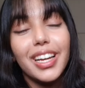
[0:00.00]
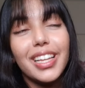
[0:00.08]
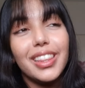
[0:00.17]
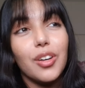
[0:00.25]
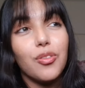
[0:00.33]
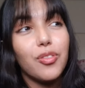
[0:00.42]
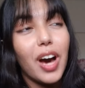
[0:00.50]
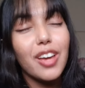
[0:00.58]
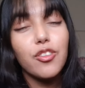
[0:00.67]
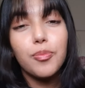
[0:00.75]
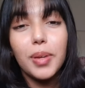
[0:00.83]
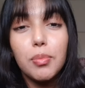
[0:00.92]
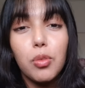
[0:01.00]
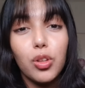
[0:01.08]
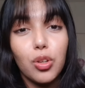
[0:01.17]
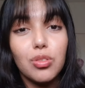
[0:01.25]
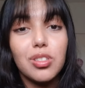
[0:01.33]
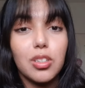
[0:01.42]
the five people
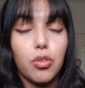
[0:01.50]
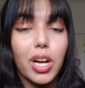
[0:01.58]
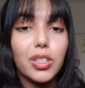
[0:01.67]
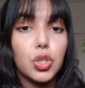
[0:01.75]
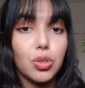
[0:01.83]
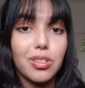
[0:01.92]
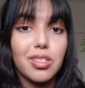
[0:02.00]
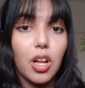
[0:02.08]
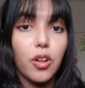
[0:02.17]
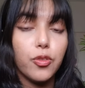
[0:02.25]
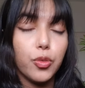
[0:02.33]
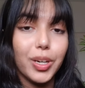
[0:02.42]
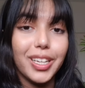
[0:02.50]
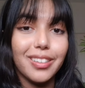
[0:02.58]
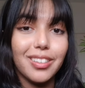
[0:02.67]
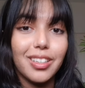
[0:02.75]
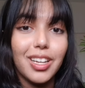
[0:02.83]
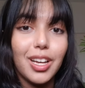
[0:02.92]
you surround yourself
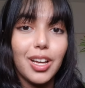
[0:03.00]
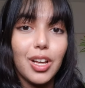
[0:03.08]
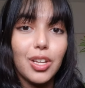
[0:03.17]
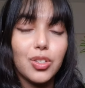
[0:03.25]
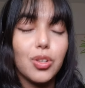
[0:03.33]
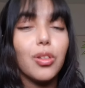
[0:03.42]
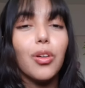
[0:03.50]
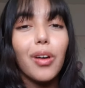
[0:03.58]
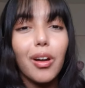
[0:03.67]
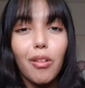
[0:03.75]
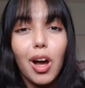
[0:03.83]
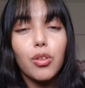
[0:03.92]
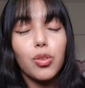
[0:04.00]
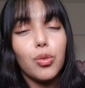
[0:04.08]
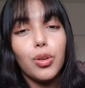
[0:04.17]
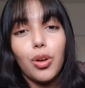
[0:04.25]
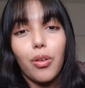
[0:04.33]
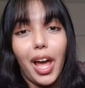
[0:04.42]
with. So look around who
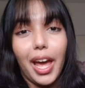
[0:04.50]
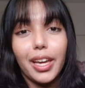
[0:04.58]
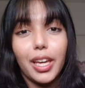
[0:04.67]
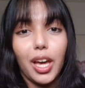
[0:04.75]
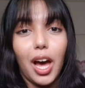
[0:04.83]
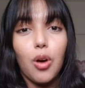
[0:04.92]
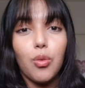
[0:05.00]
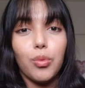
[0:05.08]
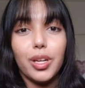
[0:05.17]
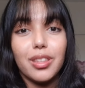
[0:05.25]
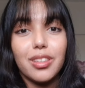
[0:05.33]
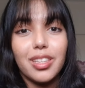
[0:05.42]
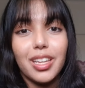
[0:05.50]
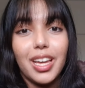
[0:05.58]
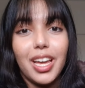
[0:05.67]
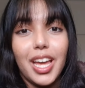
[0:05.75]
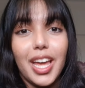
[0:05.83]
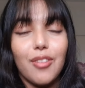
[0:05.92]
you're hanging out with.
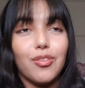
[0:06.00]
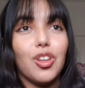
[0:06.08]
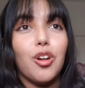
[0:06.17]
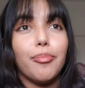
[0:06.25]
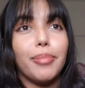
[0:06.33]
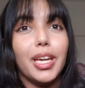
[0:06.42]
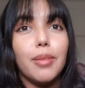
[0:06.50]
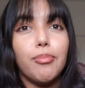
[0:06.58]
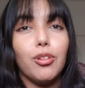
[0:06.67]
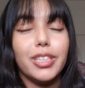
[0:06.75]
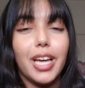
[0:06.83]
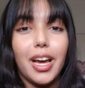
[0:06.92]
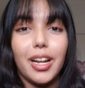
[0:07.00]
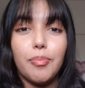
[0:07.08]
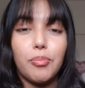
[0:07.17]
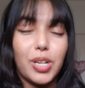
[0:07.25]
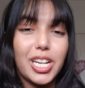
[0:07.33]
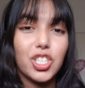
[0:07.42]
If there are people
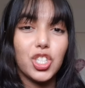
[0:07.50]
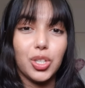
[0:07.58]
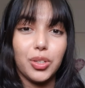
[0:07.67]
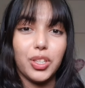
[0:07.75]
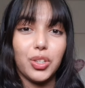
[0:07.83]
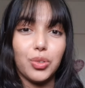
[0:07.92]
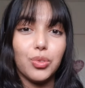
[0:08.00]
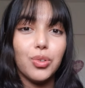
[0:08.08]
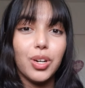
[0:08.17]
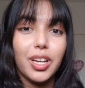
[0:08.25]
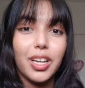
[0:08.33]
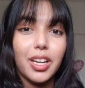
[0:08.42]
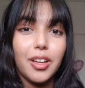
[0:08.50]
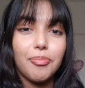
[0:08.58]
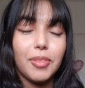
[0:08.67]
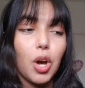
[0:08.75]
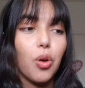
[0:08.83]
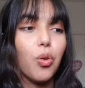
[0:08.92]
that pressure you
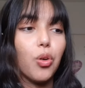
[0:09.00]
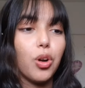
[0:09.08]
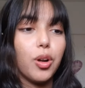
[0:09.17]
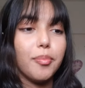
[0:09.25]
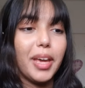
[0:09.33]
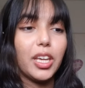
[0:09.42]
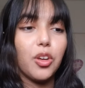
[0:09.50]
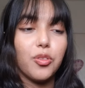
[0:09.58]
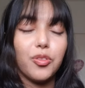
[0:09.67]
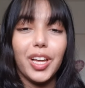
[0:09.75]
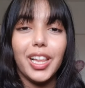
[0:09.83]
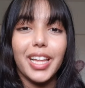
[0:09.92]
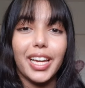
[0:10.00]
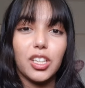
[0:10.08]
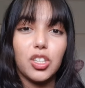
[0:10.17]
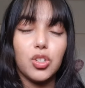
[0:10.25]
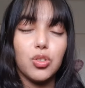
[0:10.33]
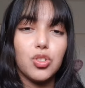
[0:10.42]
or make you feel
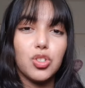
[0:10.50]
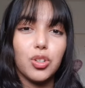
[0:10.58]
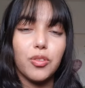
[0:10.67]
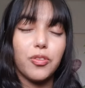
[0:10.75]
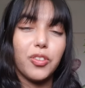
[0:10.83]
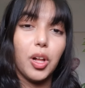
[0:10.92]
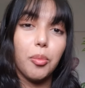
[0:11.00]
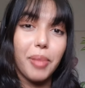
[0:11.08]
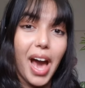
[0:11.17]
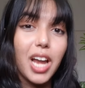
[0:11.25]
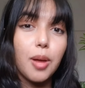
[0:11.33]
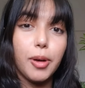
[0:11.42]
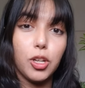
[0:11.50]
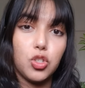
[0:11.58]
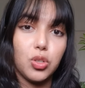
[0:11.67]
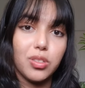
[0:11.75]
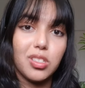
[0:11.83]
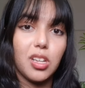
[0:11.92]
like you should feel bad about
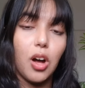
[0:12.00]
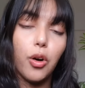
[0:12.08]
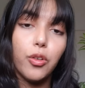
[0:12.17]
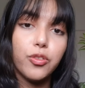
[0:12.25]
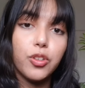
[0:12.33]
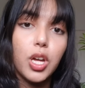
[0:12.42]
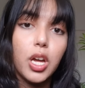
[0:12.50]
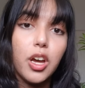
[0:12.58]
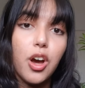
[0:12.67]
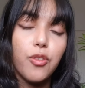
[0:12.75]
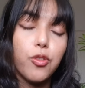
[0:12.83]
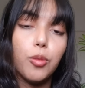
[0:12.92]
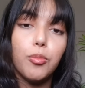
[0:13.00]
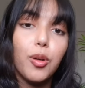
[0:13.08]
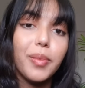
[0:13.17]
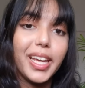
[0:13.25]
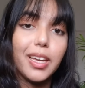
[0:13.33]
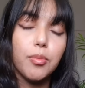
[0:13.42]
yourself for
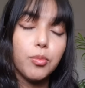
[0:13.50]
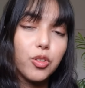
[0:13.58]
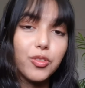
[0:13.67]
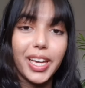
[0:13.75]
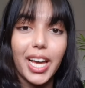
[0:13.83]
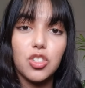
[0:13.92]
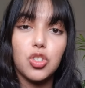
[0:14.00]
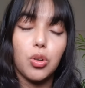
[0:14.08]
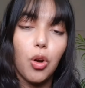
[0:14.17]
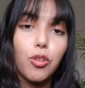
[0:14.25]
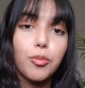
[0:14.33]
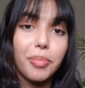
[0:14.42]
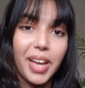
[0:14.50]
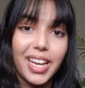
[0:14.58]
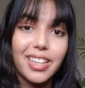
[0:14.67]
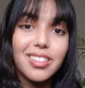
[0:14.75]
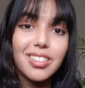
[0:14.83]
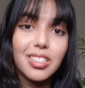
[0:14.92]
moving, moving at your own
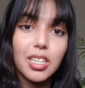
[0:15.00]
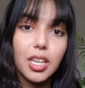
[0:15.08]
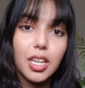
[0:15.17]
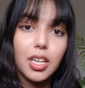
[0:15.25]
pace,